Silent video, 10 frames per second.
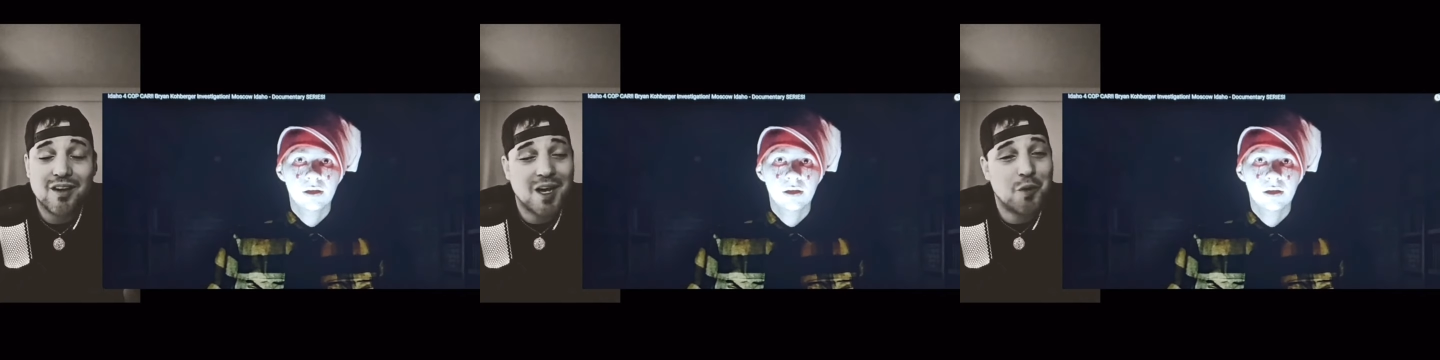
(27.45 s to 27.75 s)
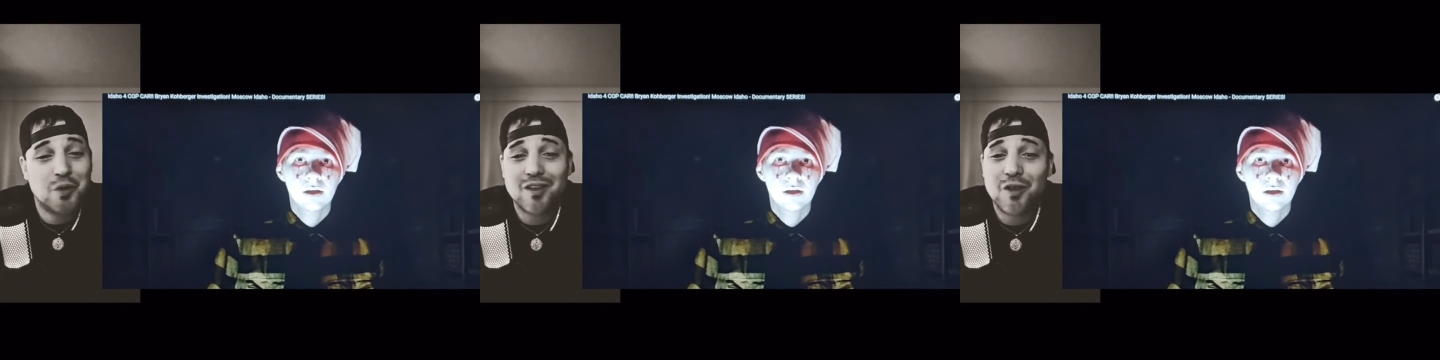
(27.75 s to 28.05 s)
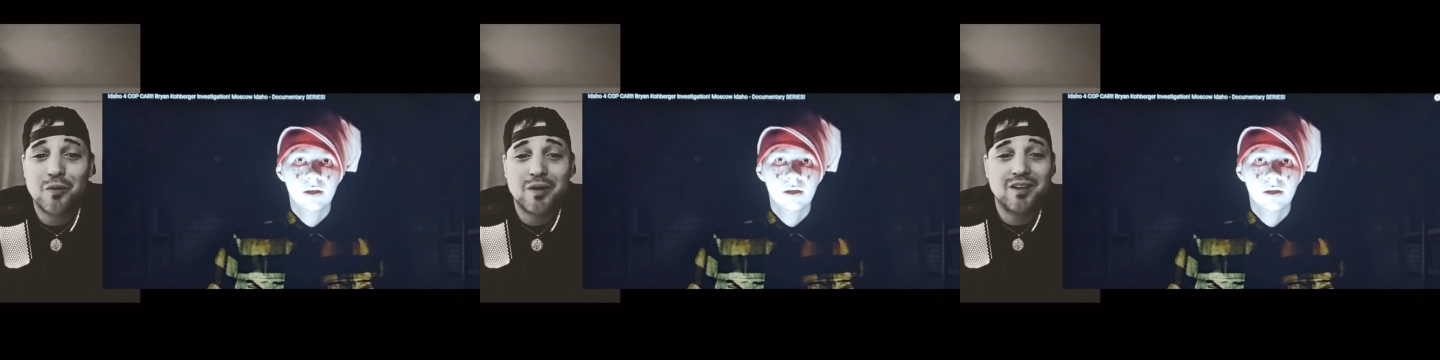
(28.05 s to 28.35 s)
Speaker 1: How we
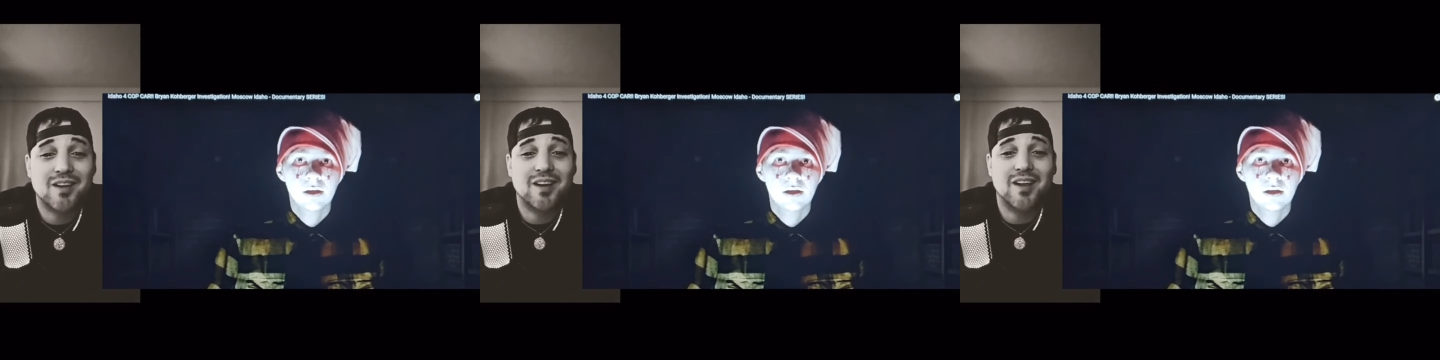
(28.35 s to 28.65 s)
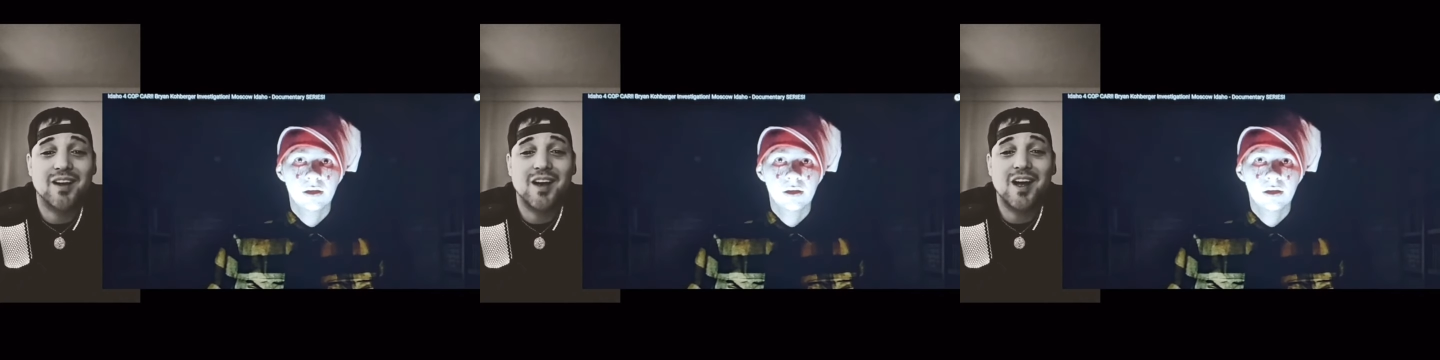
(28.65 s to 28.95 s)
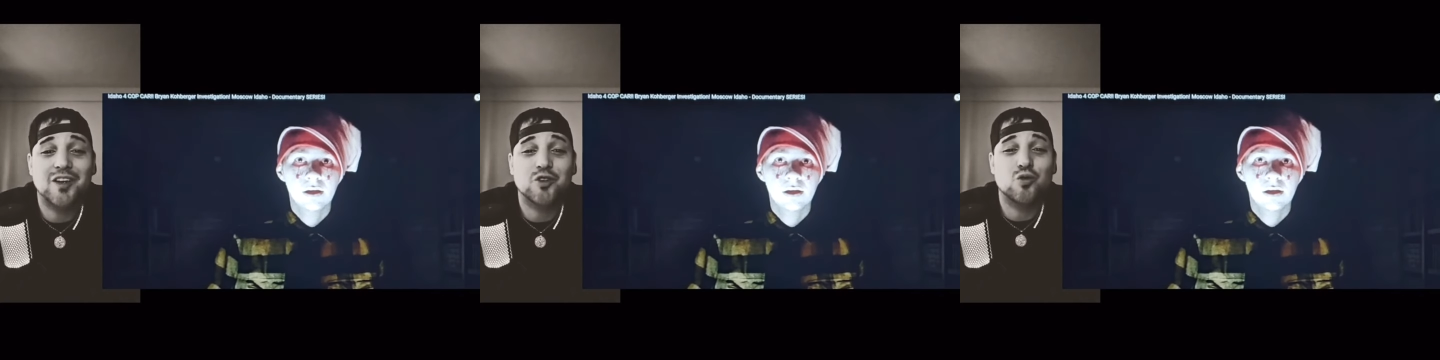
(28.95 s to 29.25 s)
doing today,
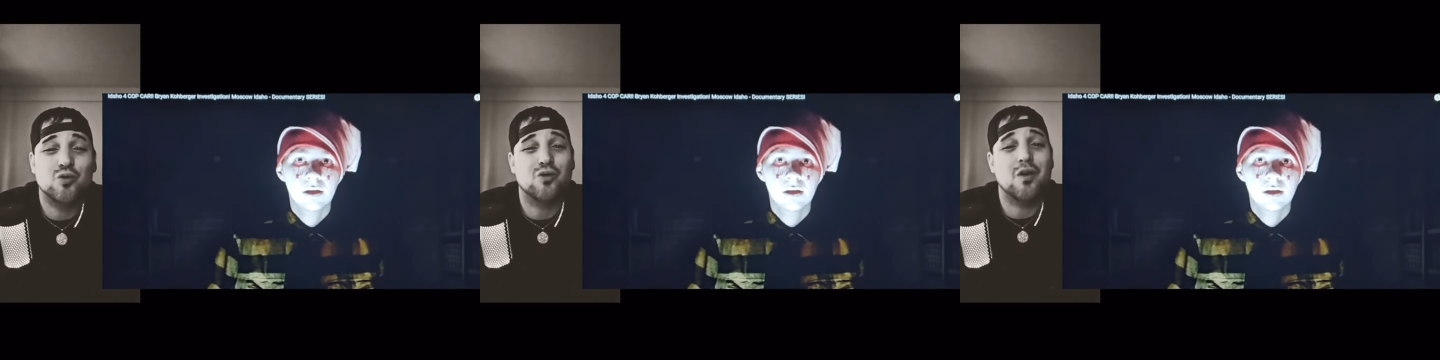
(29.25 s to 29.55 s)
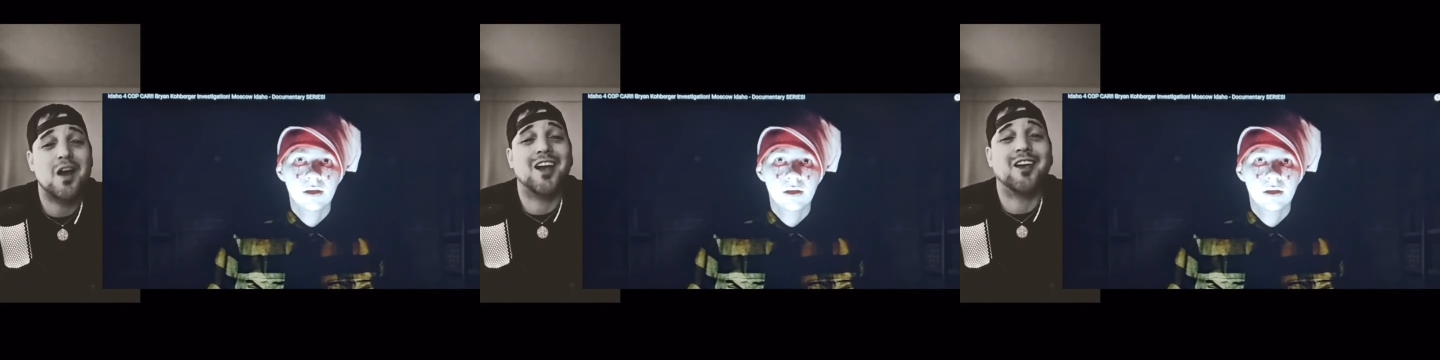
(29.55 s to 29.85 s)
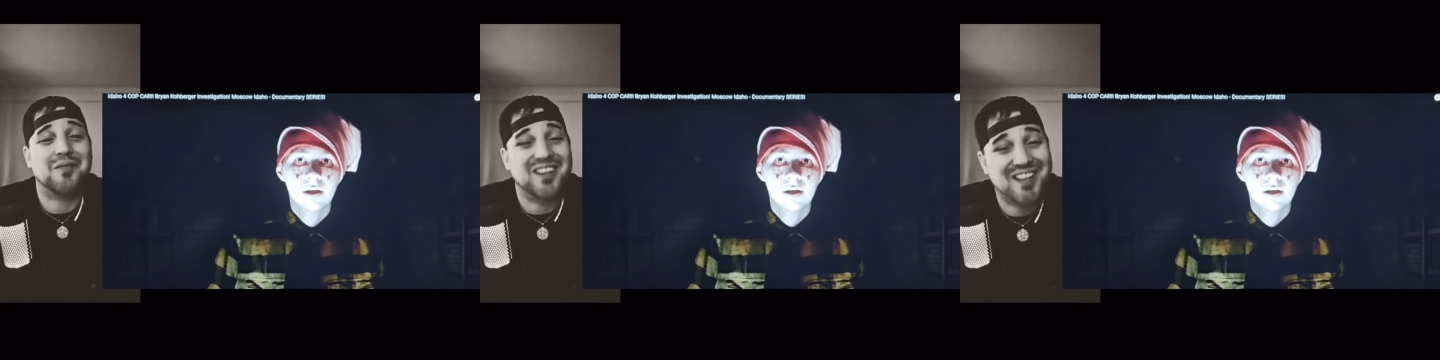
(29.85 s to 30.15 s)
guys? True
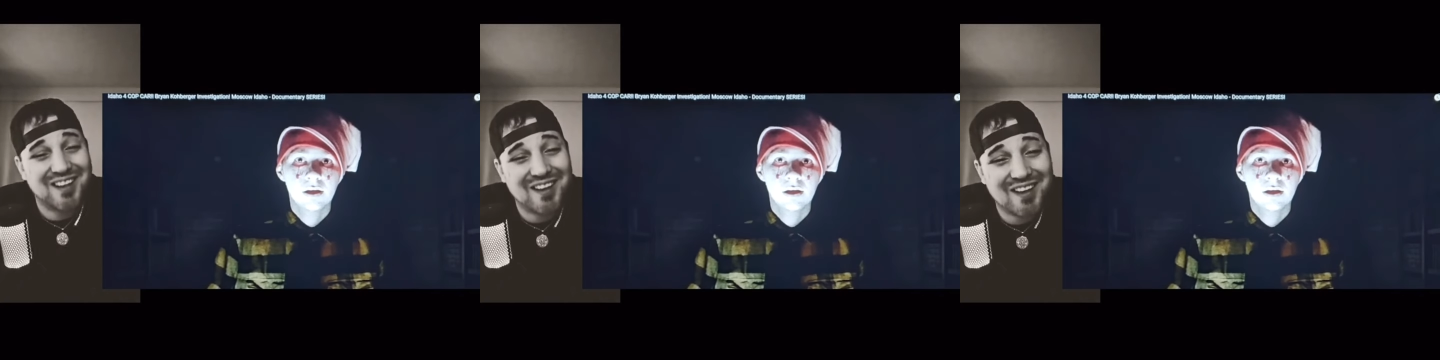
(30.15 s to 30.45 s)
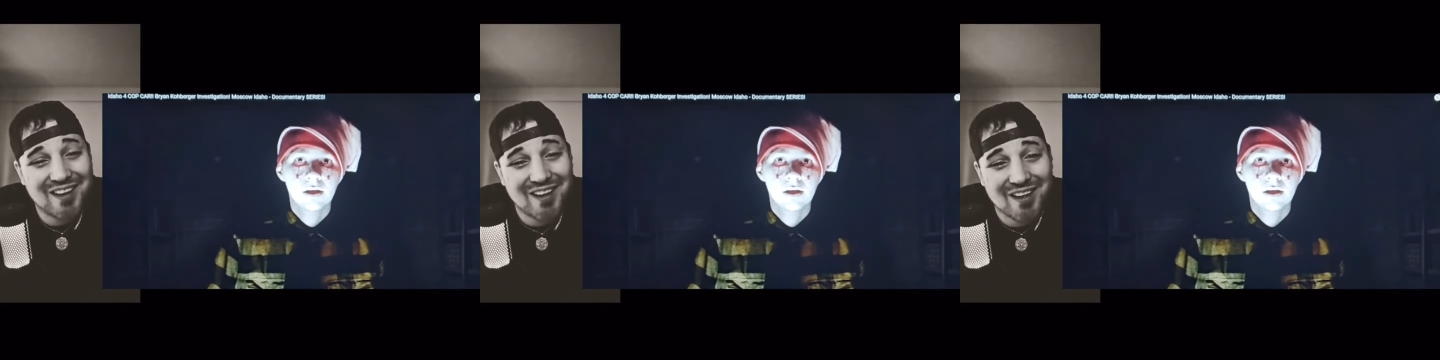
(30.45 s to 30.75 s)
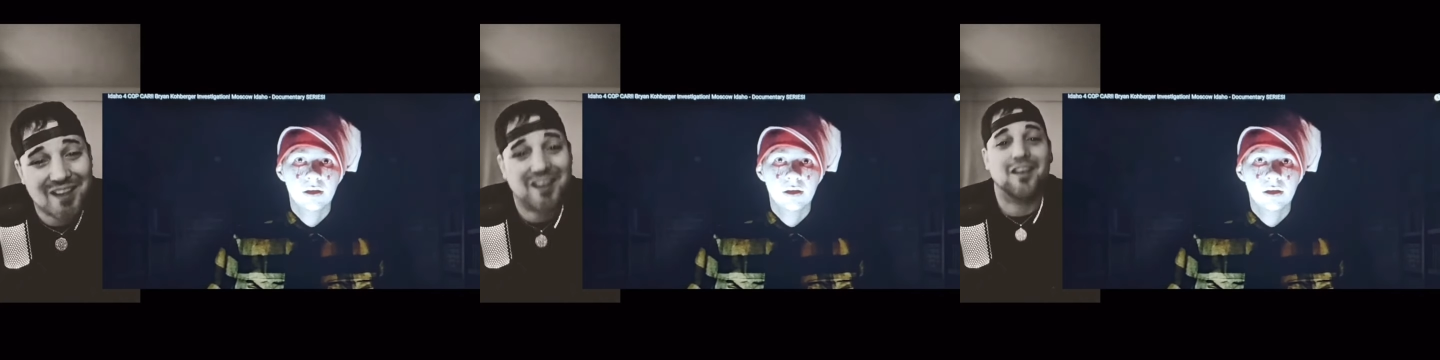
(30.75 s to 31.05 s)
Crime
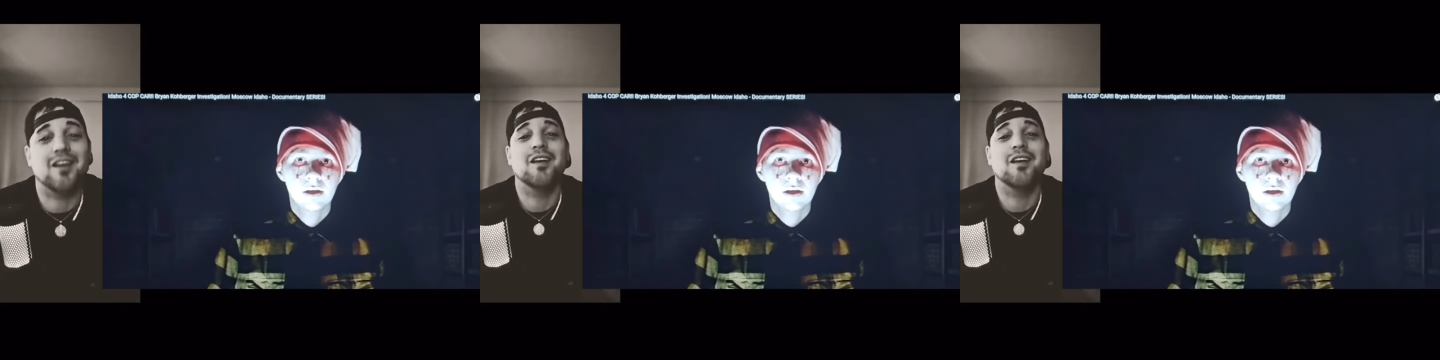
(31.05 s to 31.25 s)
King.